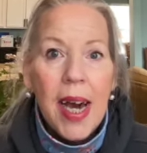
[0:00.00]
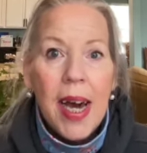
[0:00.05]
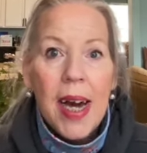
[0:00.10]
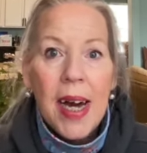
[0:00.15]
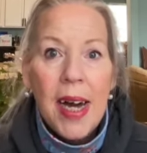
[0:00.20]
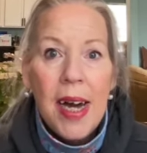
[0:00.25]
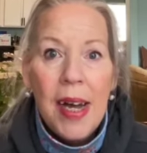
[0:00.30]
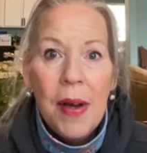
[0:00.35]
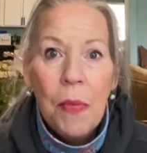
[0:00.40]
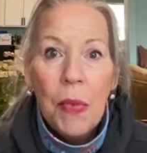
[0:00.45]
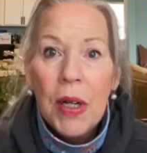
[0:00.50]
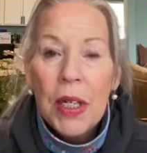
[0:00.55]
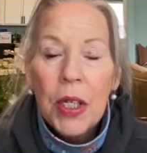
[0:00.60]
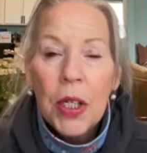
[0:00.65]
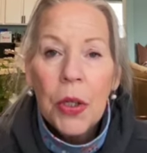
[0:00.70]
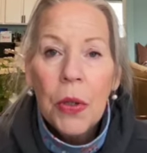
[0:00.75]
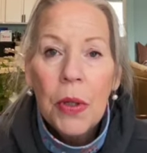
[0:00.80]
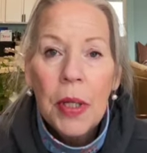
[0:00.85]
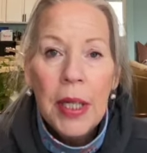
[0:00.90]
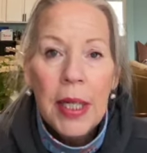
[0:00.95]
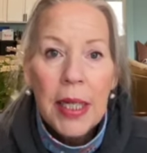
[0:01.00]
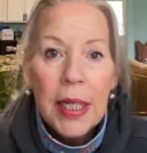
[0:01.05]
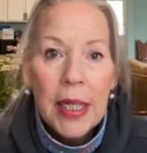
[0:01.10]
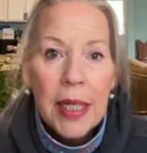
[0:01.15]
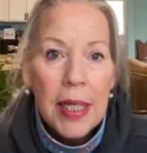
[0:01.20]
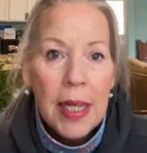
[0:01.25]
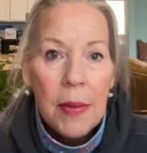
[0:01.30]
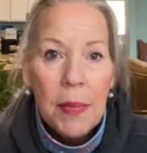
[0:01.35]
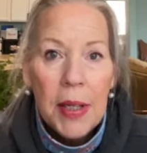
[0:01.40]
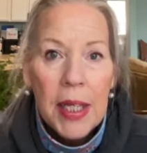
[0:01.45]
I went to an
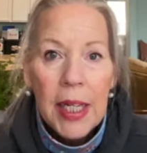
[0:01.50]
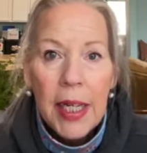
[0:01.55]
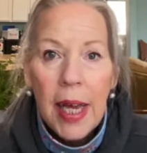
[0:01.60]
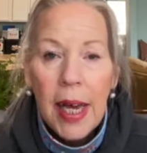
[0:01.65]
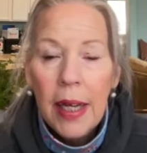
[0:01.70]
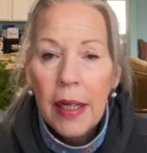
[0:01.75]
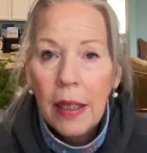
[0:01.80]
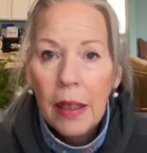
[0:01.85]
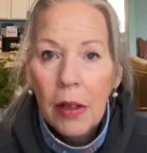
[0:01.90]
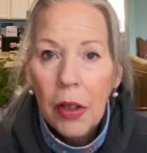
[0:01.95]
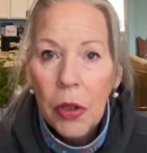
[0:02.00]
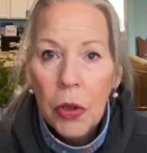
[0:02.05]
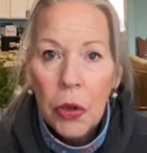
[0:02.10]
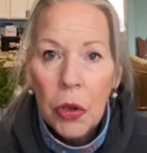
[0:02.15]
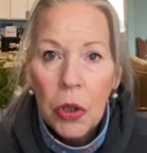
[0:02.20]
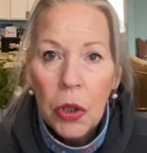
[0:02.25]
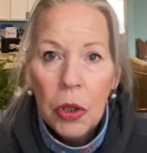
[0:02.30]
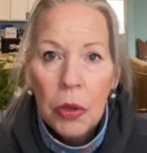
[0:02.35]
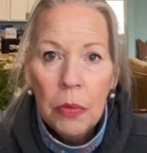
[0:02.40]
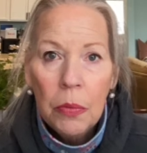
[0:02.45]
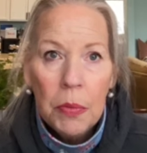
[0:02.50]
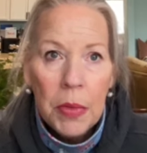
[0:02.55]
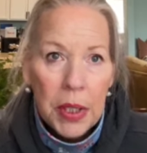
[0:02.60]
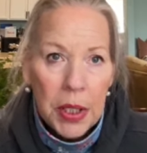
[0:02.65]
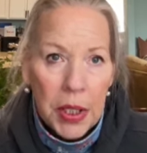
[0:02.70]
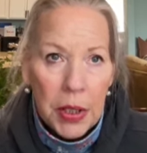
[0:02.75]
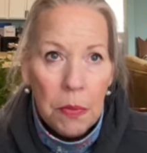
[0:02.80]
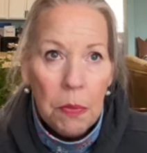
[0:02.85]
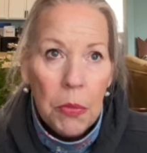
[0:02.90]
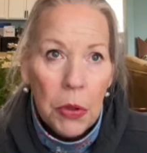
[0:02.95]
exhibit at a local
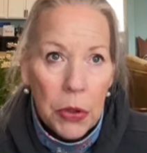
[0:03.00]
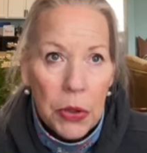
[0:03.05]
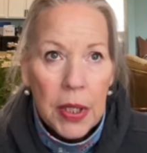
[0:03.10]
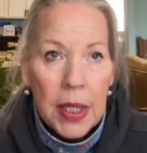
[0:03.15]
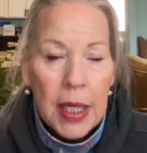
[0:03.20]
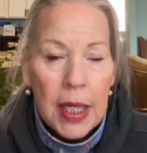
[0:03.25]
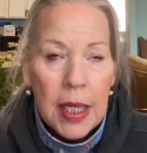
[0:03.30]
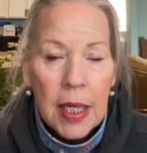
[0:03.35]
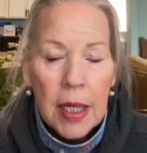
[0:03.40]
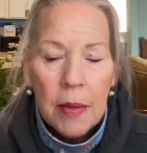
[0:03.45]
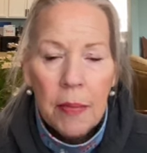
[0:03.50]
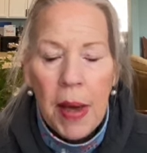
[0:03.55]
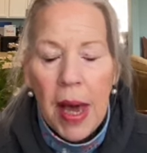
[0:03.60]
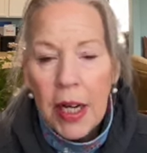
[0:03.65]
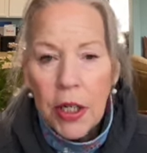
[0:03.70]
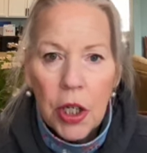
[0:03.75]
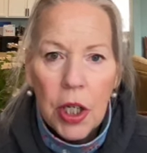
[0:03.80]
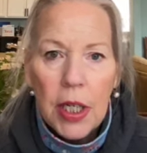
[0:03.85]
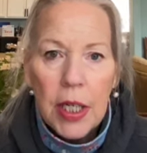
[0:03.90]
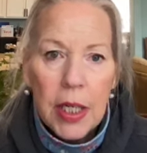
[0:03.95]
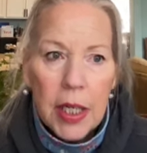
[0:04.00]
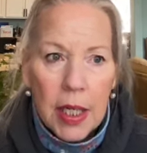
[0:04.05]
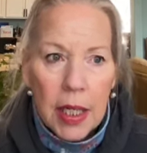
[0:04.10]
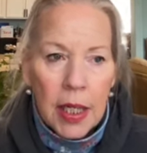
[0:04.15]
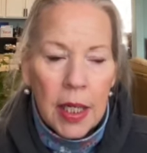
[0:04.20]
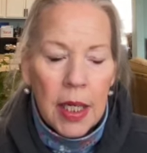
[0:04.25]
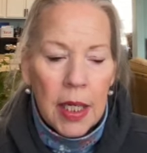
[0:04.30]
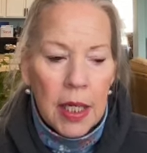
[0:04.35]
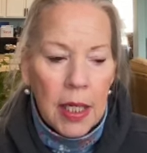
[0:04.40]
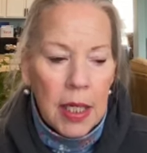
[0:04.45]
museum. Actually, it's in
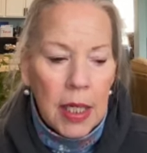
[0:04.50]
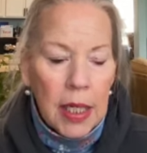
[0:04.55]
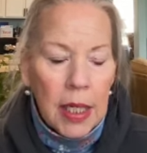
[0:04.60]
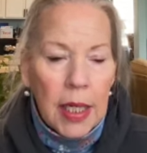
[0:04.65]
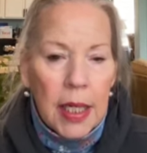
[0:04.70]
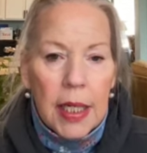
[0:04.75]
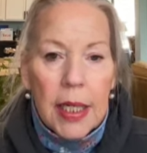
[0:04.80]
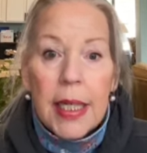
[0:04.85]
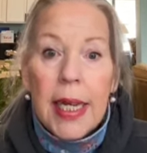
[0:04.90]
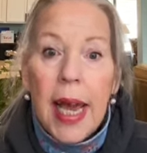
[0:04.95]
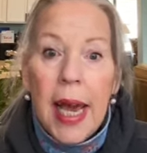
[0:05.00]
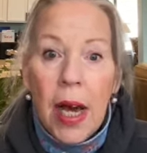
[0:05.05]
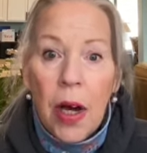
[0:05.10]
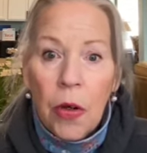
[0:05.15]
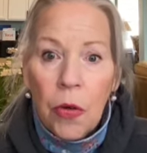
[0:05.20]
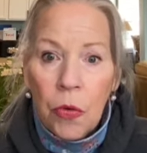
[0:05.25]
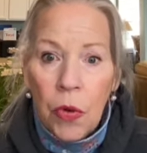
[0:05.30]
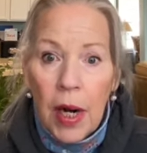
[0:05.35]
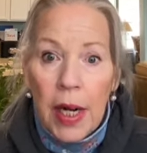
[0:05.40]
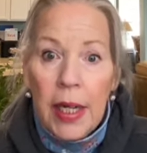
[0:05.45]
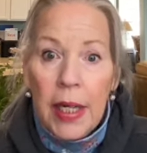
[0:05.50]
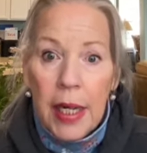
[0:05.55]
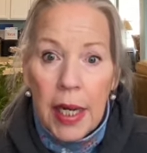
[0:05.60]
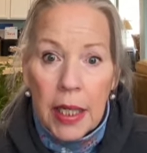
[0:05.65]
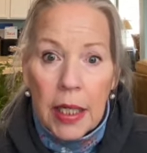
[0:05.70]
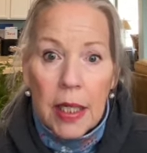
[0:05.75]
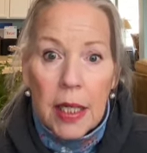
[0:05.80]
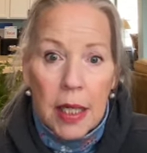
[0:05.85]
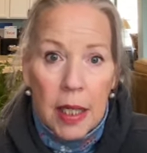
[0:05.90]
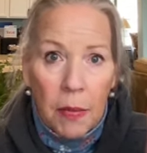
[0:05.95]
the town right
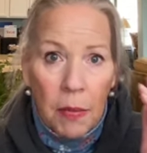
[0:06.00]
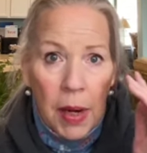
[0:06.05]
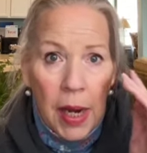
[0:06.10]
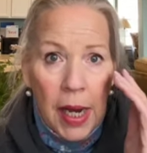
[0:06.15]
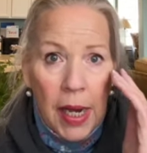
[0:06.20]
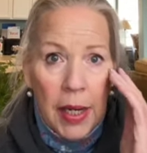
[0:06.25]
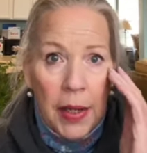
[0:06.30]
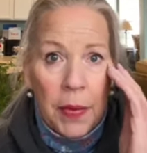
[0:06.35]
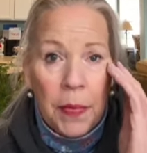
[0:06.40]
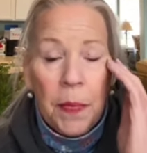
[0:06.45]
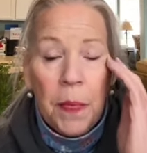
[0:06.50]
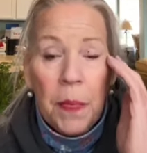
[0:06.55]
next to mine,